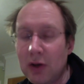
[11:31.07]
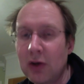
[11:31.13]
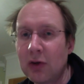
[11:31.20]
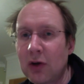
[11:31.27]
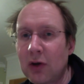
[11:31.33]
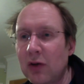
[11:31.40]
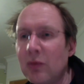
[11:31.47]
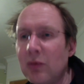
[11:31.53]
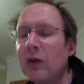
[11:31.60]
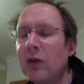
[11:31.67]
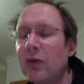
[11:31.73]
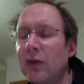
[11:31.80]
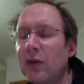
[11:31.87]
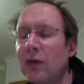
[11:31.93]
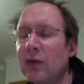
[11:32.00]
argument in
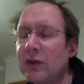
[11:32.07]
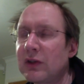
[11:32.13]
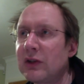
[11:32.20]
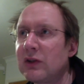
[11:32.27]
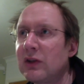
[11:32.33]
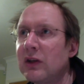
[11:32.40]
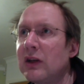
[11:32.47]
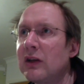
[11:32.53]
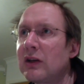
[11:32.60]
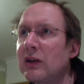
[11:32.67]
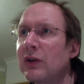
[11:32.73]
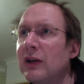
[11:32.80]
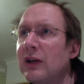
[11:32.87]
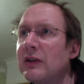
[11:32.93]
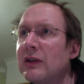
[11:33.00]
favour, obviously, is that it
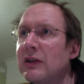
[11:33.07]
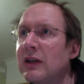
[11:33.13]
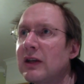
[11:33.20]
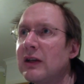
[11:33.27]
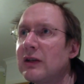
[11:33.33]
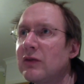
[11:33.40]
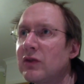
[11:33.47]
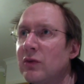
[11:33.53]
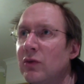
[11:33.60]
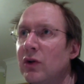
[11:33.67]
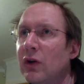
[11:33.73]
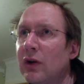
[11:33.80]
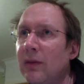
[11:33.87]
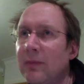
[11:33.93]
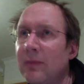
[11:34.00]
creates incentives to
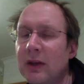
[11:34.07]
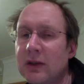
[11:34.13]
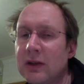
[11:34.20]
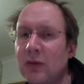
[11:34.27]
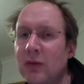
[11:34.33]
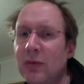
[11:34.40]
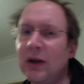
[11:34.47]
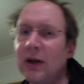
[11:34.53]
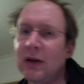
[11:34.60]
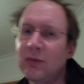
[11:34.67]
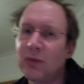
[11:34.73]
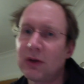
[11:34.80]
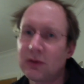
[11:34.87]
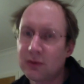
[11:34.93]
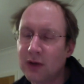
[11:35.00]
work. So by
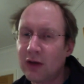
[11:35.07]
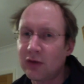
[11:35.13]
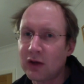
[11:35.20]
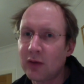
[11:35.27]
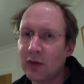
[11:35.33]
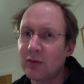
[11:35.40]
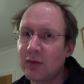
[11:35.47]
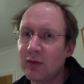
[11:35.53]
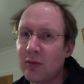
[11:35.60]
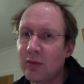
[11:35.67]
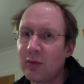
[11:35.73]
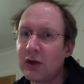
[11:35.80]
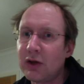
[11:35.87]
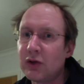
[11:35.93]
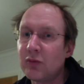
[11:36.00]
driving up the minimum
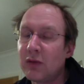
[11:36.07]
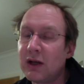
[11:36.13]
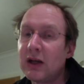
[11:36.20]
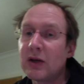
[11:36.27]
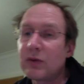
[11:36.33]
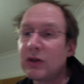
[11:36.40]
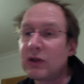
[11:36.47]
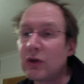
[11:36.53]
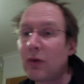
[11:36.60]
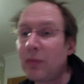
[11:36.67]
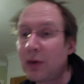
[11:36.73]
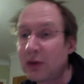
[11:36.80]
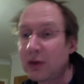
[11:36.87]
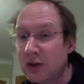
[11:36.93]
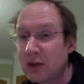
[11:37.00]
wage, you may increase your
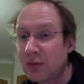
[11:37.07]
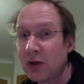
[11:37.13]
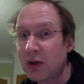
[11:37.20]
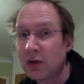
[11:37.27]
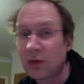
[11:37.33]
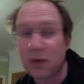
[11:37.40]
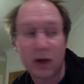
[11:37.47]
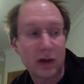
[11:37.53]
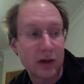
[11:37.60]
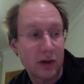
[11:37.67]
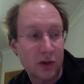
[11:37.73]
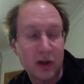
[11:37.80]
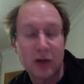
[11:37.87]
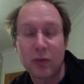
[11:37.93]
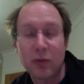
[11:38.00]
participation rate. I
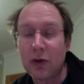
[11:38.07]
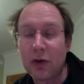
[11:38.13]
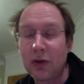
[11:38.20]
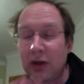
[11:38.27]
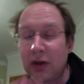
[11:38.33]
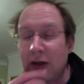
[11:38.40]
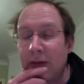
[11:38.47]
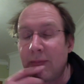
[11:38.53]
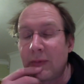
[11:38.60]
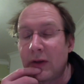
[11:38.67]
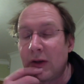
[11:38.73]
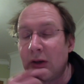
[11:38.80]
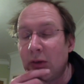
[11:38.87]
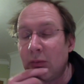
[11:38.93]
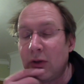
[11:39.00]
think in one of the
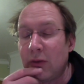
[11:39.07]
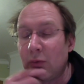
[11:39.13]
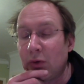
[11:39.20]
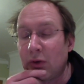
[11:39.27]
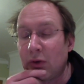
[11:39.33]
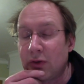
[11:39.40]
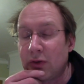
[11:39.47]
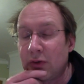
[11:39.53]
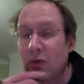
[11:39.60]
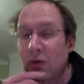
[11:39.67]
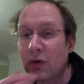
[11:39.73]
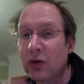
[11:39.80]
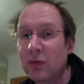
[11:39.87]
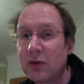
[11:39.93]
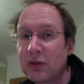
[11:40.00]

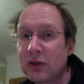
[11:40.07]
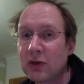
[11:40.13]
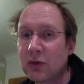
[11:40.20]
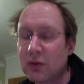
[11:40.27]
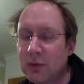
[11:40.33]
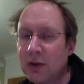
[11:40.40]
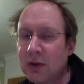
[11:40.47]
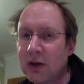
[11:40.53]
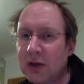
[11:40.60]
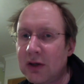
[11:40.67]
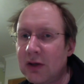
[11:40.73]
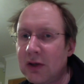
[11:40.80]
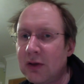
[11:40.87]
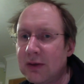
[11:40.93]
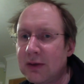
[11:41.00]
documents it talked about the
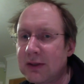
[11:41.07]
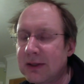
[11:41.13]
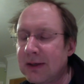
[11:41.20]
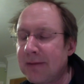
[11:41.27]
idea that